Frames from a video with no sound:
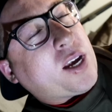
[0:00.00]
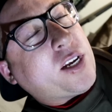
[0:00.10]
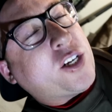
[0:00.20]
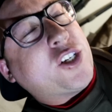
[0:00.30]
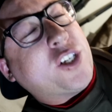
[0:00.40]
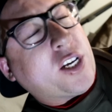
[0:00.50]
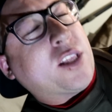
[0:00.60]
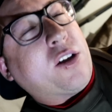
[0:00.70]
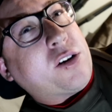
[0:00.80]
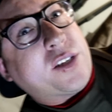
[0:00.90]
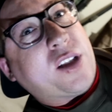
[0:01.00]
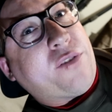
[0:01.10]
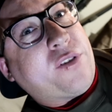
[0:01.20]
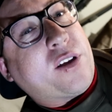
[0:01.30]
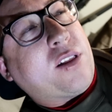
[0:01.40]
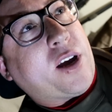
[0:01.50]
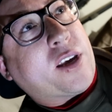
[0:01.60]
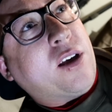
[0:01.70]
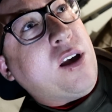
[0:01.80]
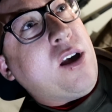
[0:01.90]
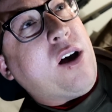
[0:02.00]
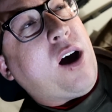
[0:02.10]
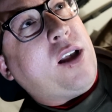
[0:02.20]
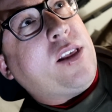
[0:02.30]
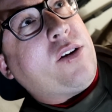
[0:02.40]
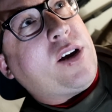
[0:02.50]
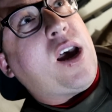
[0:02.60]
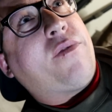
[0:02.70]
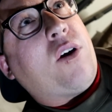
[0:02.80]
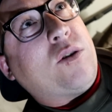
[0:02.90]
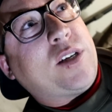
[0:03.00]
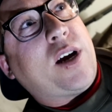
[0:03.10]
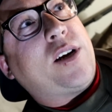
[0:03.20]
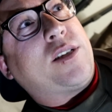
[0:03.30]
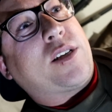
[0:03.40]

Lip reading: a shitload of stuff in it. Like, I literally have alternators,